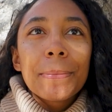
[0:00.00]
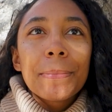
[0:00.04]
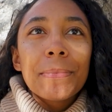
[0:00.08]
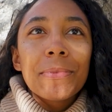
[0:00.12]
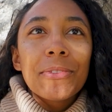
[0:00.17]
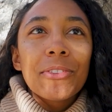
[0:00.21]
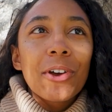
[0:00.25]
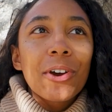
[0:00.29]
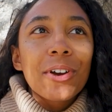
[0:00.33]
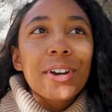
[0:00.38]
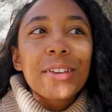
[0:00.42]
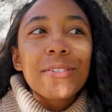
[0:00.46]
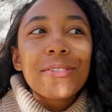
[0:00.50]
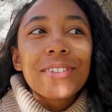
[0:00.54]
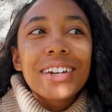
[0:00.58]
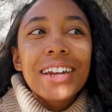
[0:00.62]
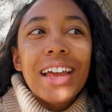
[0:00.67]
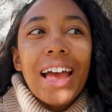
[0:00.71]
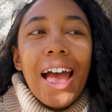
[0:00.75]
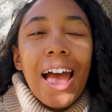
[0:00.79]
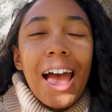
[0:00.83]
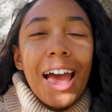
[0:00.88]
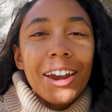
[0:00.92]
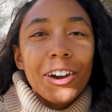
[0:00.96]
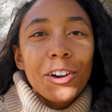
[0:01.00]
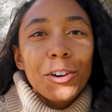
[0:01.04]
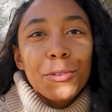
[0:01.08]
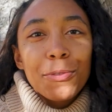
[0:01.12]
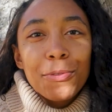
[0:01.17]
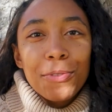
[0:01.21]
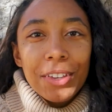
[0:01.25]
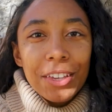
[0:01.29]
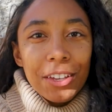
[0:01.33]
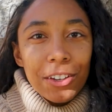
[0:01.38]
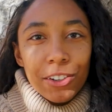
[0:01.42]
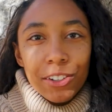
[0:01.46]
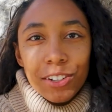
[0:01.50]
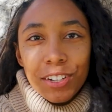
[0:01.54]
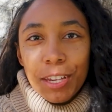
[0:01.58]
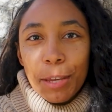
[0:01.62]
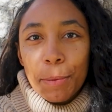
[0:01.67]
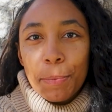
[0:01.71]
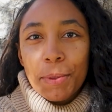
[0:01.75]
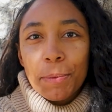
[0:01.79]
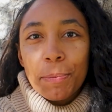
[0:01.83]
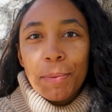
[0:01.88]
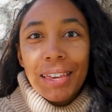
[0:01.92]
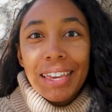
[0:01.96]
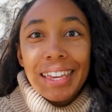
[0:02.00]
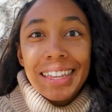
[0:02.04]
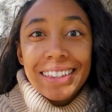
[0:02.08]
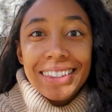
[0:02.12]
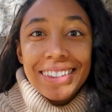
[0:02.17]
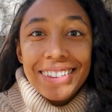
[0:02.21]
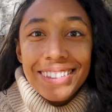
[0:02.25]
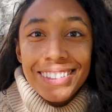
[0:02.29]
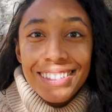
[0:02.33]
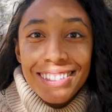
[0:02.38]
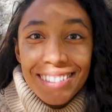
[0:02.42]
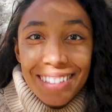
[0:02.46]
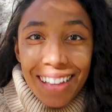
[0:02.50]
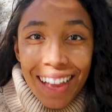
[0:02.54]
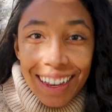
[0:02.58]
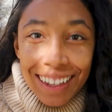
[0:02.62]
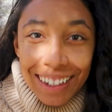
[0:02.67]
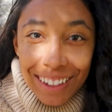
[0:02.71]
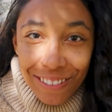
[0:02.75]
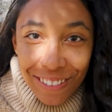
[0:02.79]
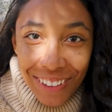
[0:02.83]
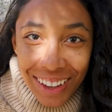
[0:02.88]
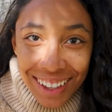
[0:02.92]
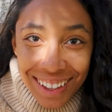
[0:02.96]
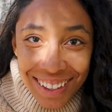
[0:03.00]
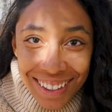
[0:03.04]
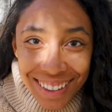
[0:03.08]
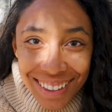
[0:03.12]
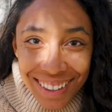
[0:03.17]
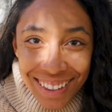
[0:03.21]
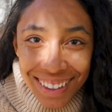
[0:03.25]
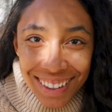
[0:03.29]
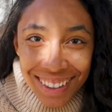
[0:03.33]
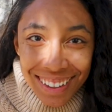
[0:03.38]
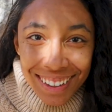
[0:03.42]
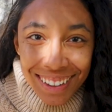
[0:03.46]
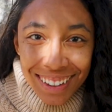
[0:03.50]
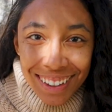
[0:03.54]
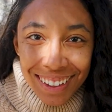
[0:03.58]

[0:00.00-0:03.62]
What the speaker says: not even at our fingertips, but inside of us